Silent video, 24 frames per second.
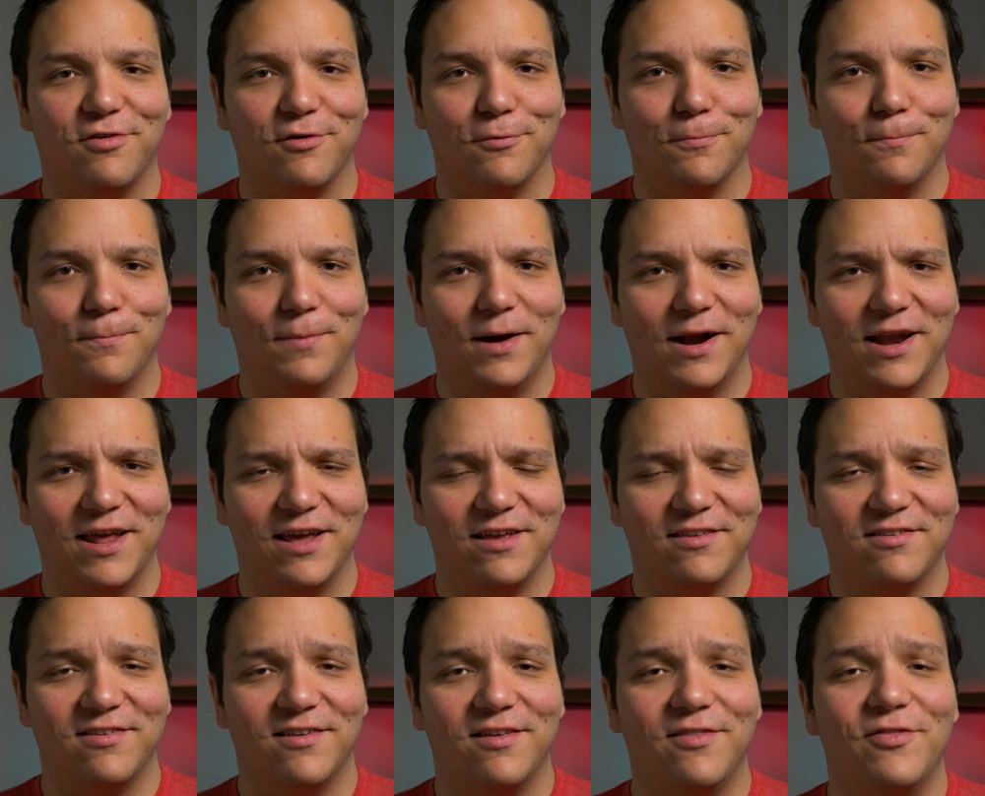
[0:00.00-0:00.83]

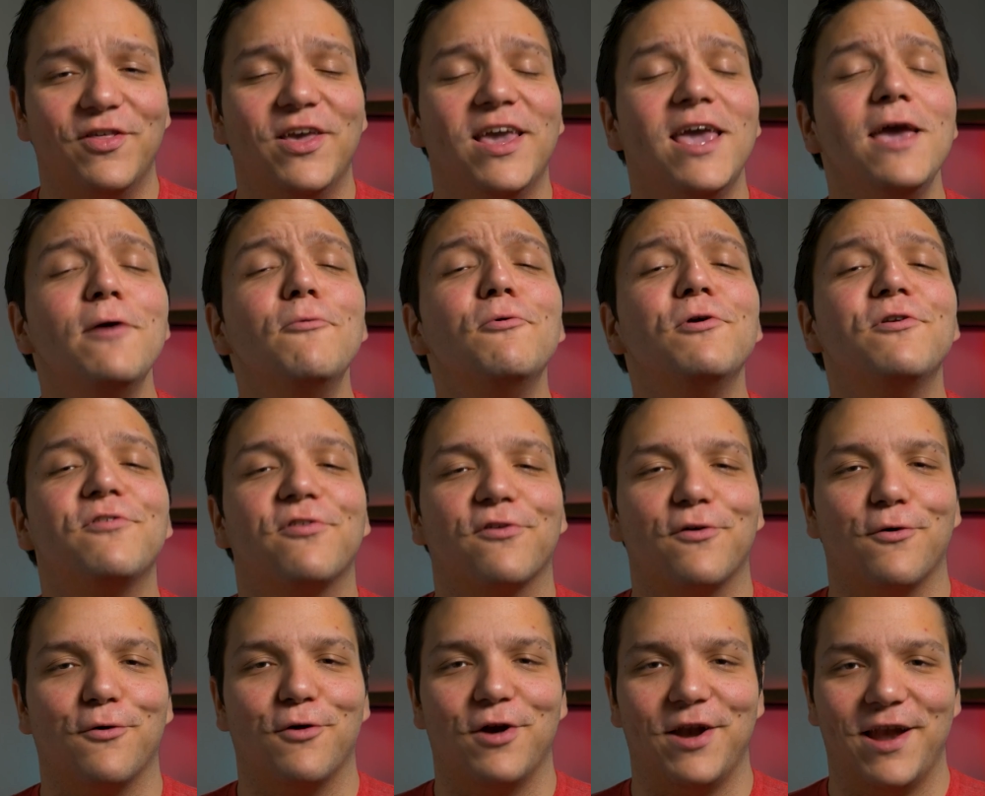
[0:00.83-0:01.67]
TubeBuddies! The keyword
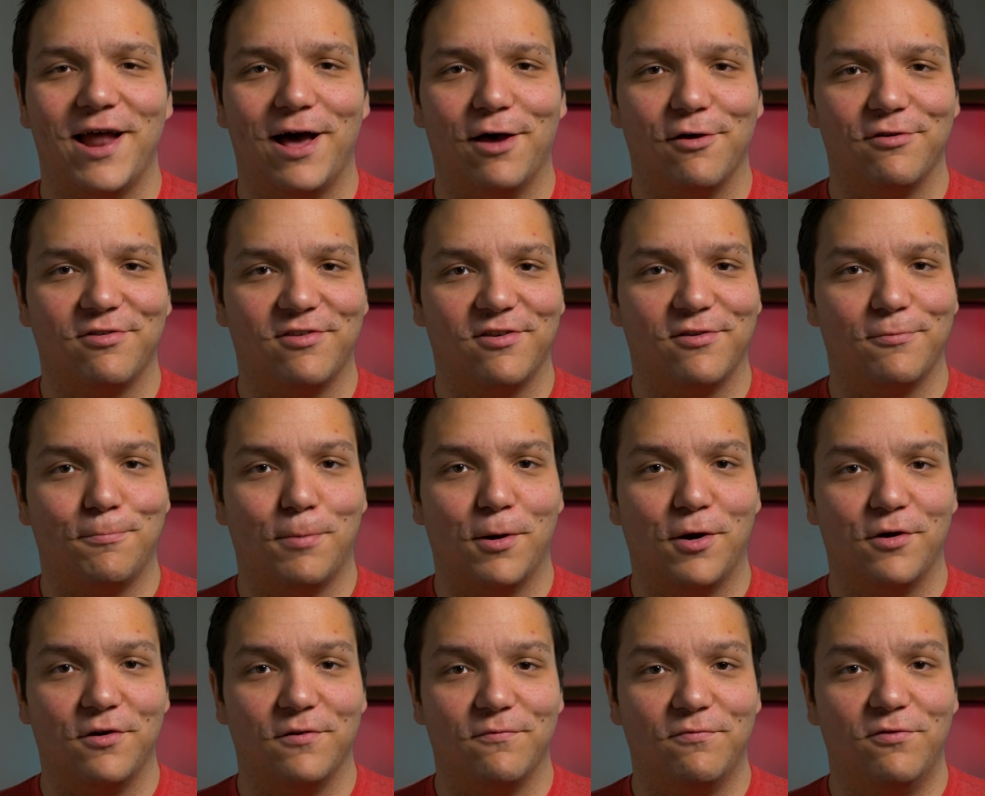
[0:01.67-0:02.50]
score analysis
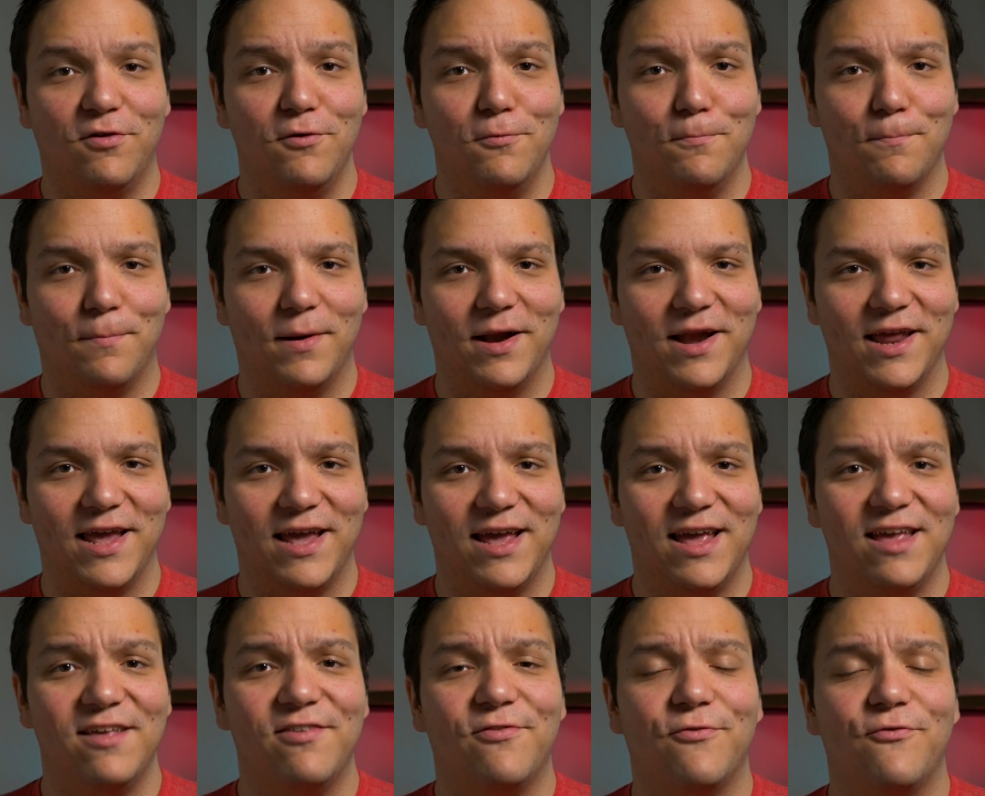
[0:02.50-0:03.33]
part of
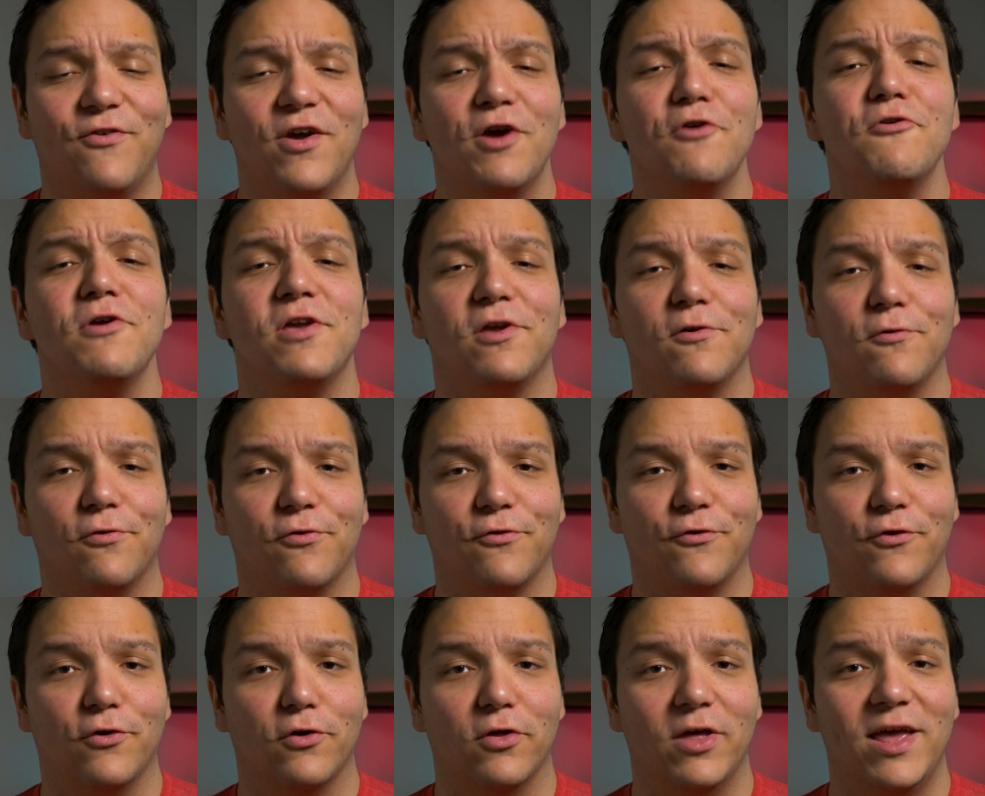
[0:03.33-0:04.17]
TubeBuddy is very
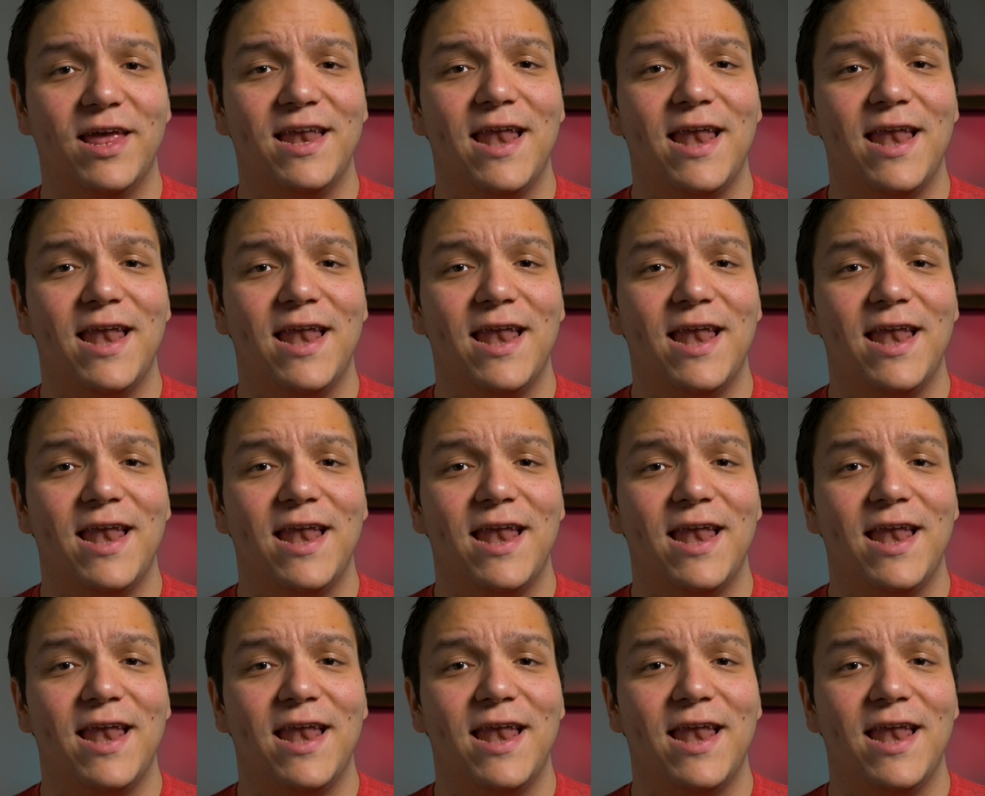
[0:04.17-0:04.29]
useful